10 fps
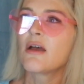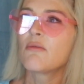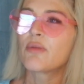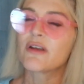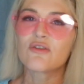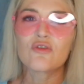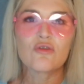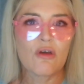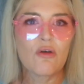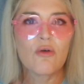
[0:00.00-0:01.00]
but it's
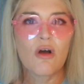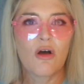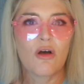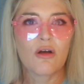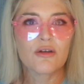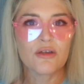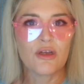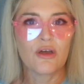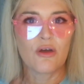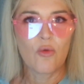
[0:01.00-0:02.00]
so hard to
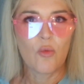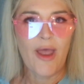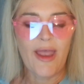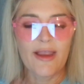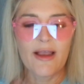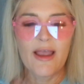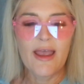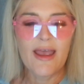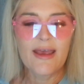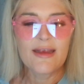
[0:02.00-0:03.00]
look away.
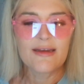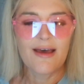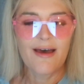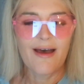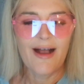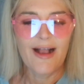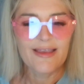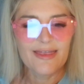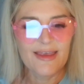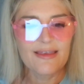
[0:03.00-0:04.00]
And I
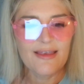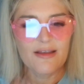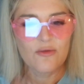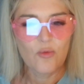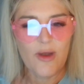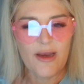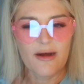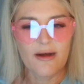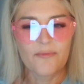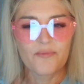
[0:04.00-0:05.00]
think that's
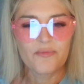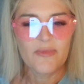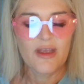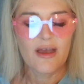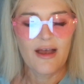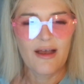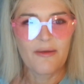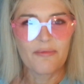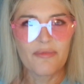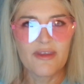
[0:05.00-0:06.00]
where
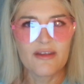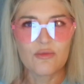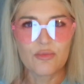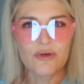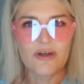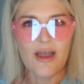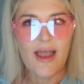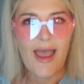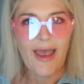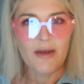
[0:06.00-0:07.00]
this book
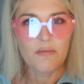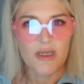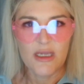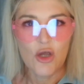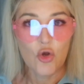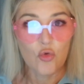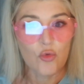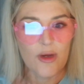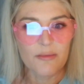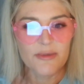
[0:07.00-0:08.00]
had me
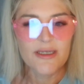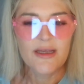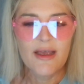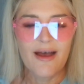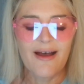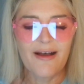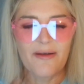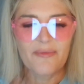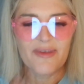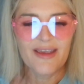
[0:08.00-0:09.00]
gripped.
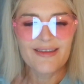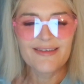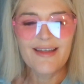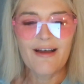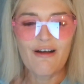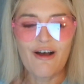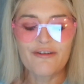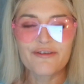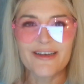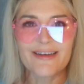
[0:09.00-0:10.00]
It's not
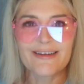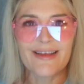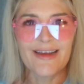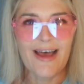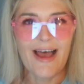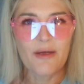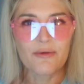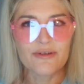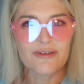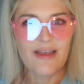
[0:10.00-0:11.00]
often that I
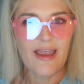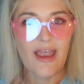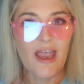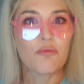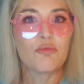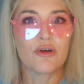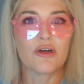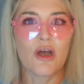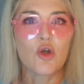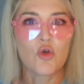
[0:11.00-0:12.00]
will say a
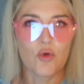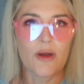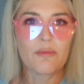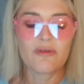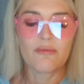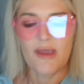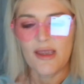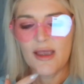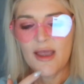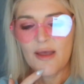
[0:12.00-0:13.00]
book grips
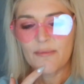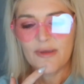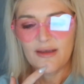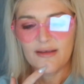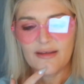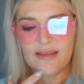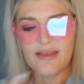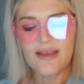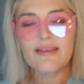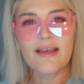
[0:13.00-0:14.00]
me, because I
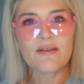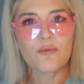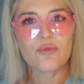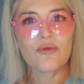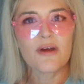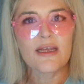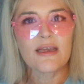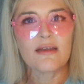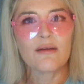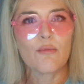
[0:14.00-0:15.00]
think that's a
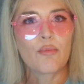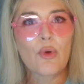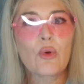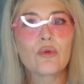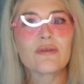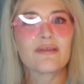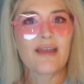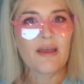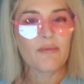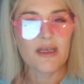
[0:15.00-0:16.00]
pretty bold
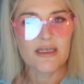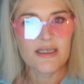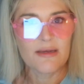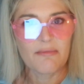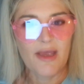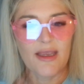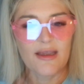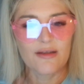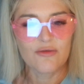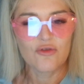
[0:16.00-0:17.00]
statement to make,
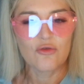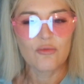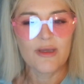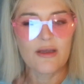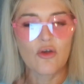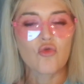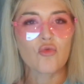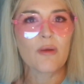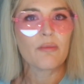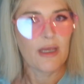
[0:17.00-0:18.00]
is to be
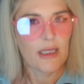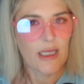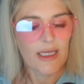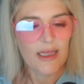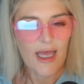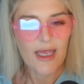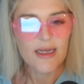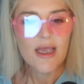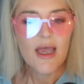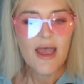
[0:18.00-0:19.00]
gripping like that.
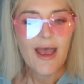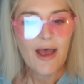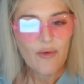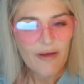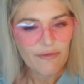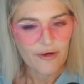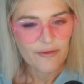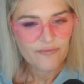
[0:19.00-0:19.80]
However,